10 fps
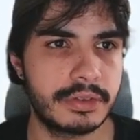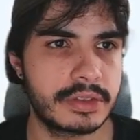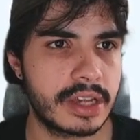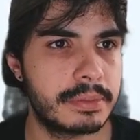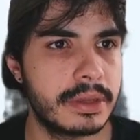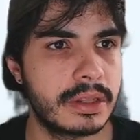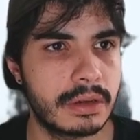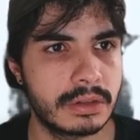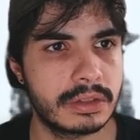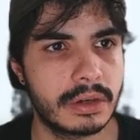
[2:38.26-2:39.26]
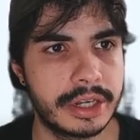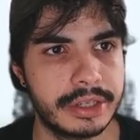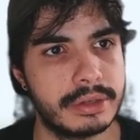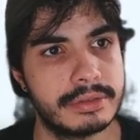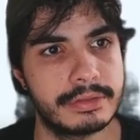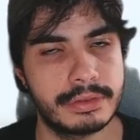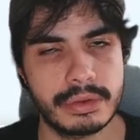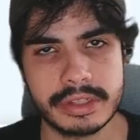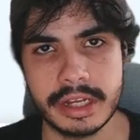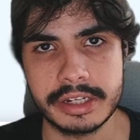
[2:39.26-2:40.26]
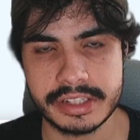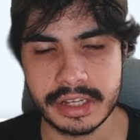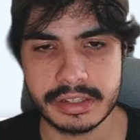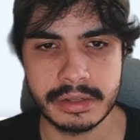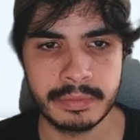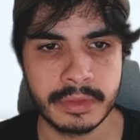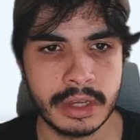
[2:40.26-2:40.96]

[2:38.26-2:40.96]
you type in conan.io/center,